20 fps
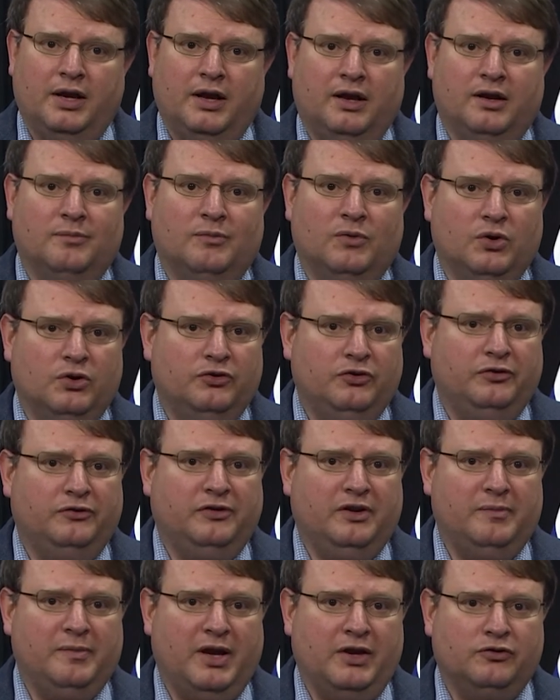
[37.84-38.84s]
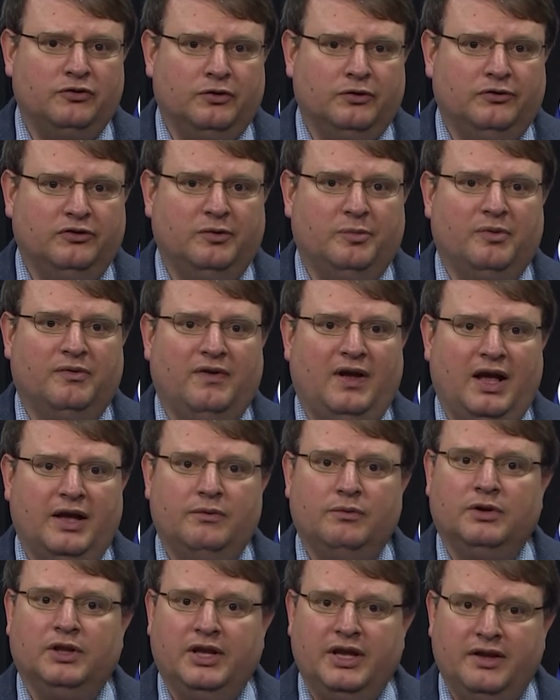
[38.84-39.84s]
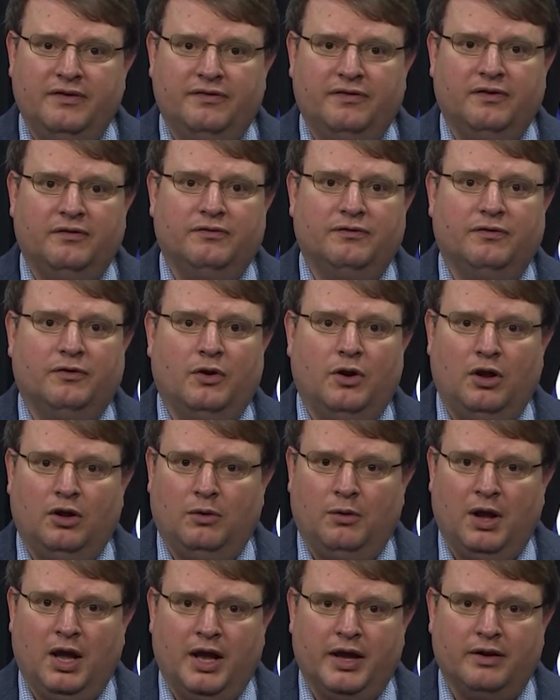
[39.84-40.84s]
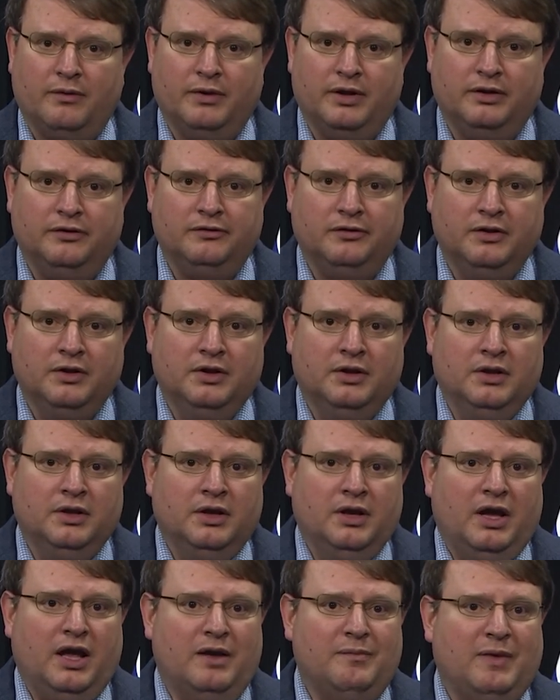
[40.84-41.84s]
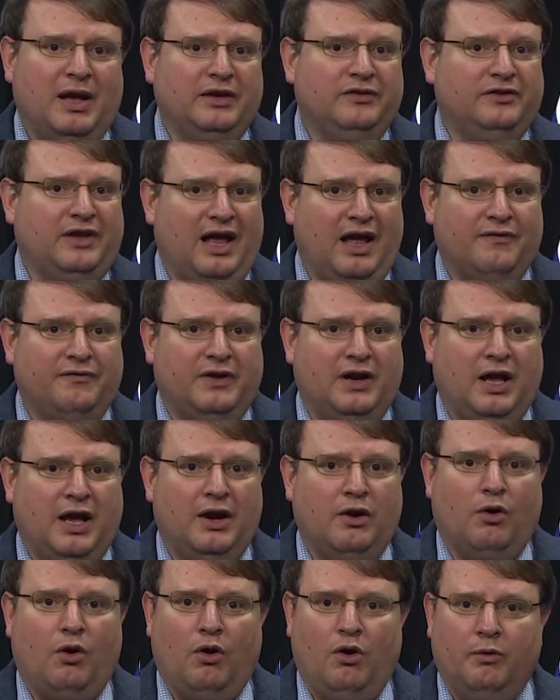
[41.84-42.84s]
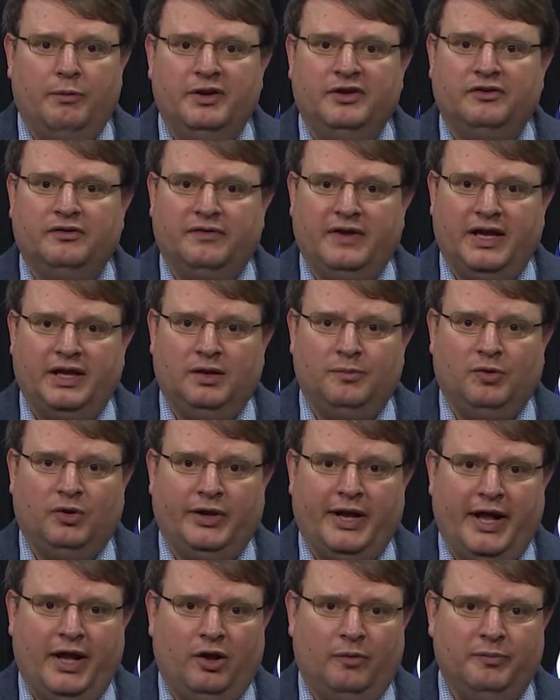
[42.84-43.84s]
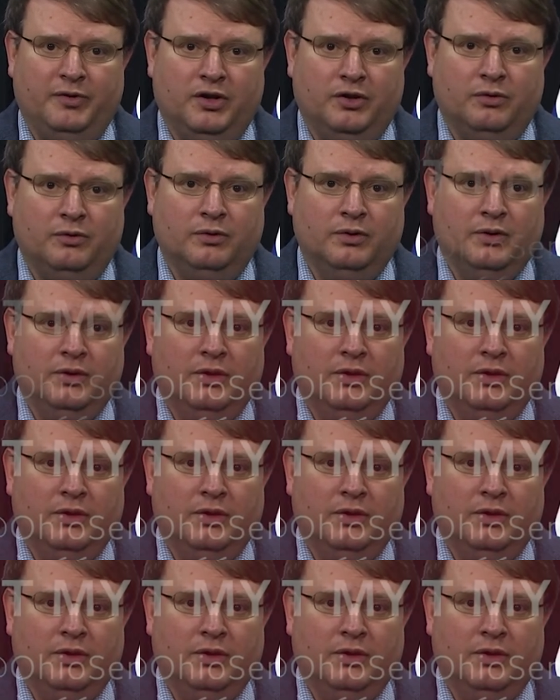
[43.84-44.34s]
on emergency measures to provide relief for all Ohioans, and my staff and I are always available to help you.